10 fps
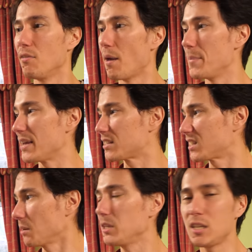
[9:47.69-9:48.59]
that makes
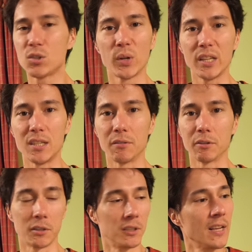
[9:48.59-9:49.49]
some of these really
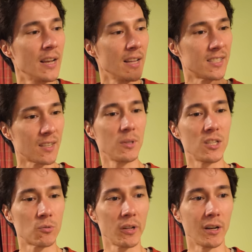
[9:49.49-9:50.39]
difficult and some of
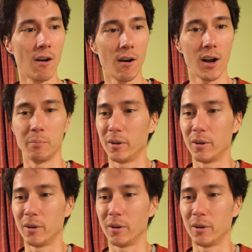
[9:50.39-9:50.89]
these really hard,